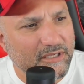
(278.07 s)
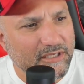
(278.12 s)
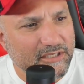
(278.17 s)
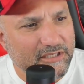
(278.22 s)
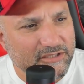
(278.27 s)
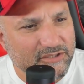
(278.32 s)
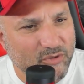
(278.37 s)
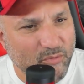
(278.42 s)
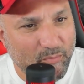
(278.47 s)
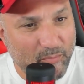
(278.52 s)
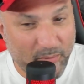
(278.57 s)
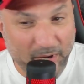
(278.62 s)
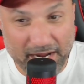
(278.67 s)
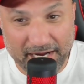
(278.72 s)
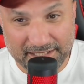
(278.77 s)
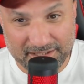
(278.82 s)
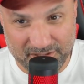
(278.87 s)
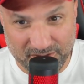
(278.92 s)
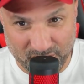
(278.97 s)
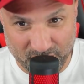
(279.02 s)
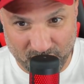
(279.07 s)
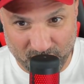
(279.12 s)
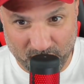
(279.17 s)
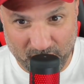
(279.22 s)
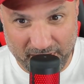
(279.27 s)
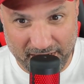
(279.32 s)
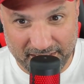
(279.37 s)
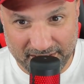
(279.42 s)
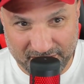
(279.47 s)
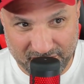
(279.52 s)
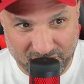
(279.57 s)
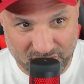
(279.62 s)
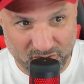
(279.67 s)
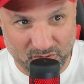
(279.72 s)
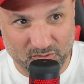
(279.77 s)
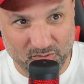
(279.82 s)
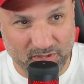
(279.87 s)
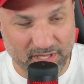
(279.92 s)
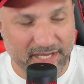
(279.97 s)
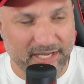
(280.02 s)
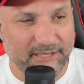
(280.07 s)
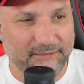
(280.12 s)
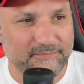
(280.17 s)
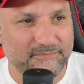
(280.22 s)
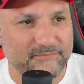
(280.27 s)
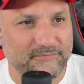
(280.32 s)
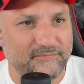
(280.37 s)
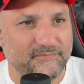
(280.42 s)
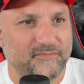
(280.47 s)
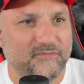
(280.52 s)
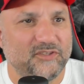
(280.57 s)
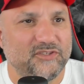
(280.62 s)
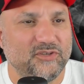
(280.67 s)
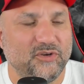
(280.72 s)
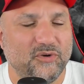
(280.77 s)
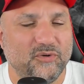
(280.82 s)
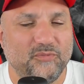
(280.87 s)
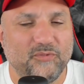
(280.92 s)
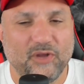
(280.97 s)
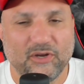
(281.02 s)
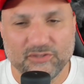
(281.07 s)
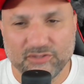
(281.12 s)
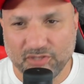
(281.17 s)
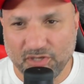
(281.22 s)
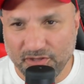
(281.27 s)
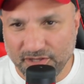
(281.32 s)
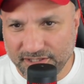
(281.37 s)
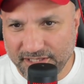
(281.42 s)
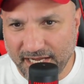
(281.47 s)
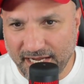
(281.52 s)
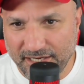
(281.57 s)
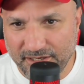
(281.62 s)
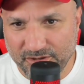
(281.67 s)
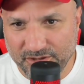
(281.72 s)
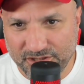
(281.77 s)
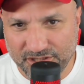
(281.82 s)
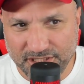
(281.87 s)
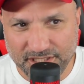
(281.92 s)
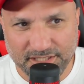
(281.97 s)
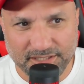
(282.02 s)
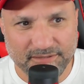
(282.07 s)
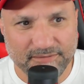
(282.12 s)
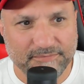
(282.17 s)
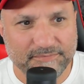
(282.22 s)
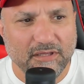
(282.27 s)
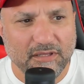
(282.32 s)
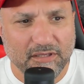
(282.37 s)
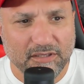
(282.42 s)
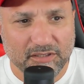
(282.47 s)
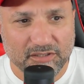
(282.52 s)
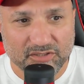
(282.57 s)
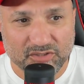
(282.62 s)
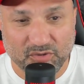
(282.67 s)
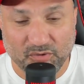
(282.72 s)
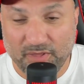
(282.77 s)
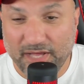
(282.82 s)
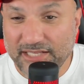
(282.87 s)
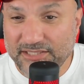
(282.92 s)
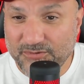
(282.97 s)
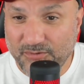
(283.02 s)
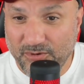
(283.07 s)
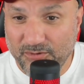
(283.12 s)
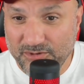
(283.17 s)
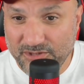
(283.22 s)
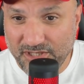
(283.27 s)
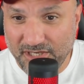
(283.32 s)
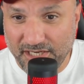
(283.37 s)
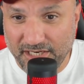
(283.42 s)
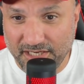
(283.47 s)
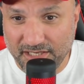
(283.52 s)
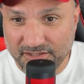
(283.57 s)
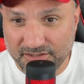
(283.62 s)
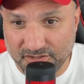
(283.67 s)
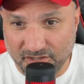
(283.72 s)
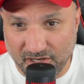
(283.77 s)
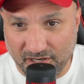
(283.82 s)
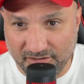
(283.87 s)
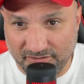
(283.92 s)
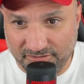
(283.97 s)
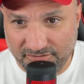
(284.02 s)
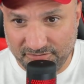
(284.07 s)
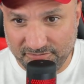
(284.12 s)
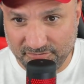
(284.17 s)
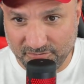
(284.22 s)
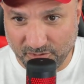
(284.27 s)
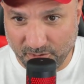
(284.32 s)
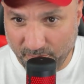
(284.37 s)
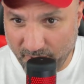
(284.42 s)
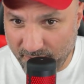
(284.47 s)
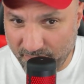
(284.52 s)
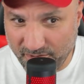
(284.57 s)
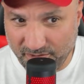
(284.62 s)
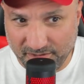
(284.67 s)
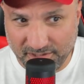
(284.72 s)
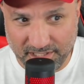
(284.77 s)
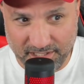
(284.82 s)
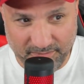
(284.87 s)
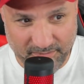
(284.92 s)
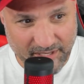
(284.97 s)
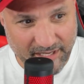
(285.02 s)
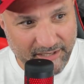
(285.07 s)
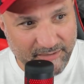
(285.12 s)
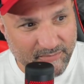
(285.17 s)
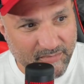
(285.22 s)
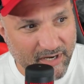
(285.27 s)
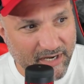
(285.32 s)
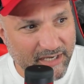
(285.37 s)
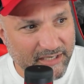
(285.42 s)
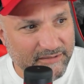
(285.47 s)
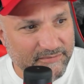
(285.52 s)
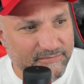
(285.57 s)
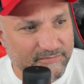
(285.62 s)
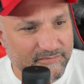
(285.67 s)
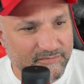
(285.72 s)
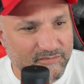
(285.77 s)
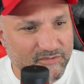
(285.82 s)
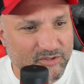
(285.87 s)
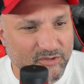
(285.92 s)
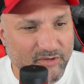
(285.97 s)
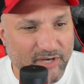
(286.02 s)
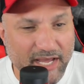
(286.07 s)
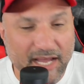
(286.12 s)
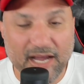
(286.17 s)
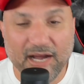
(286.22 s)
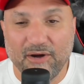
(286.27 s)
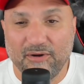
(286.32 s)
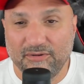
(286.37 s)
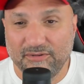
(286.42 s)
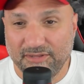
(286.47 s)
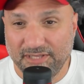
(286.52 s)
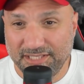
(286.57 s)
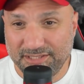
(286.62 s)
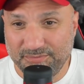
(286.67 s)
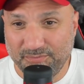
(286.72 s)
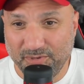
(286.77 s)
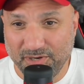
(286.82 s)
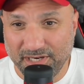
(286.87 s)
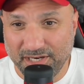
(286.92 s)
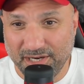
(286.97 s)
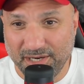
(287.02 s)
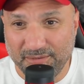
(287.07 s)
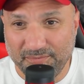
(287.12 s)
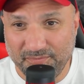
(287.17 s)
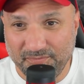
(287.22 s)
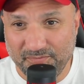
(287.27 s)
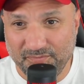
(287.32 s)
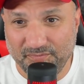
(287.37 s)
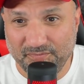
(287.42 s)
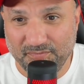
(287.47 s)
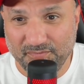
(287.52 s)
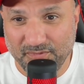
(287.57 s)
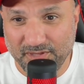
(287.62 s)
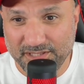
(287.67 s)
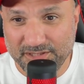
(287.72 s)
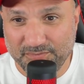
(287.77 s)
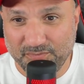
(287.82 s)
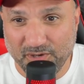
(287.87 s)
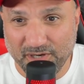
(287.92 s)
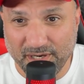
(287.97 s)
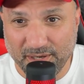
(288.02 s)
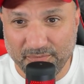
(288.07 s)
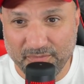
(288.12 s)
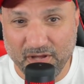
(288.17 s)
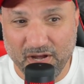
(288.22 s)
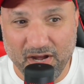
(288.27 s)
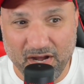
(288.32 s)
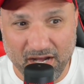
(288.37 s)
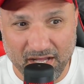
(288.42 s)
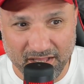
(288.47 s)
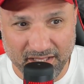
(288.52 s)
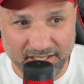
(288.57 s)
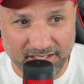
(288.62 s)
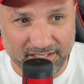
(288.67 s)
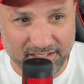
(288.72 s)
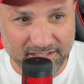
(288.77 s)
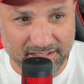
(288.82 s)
So back to that. So y'all saw the dyno sheet. So that's what was cutting us off. Remember, keep that in mind. So now let's bring up the Holley.